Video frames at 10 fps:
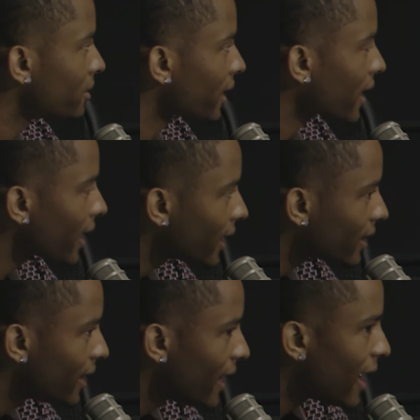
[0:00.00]
Like
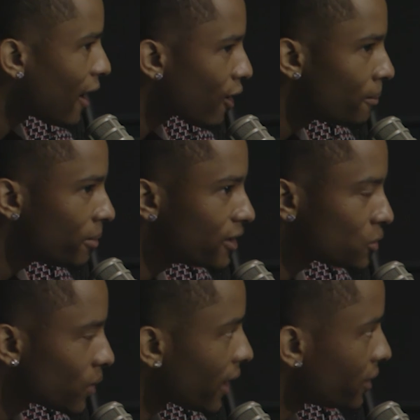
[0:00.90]
R&B is
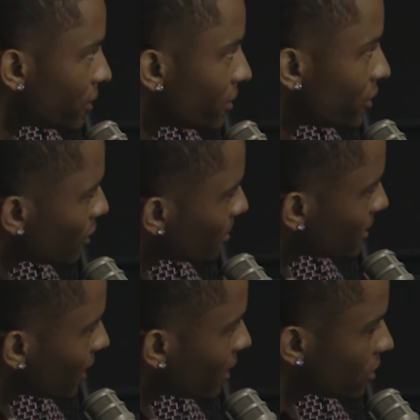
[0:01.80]
what I do. You know what I'm saying?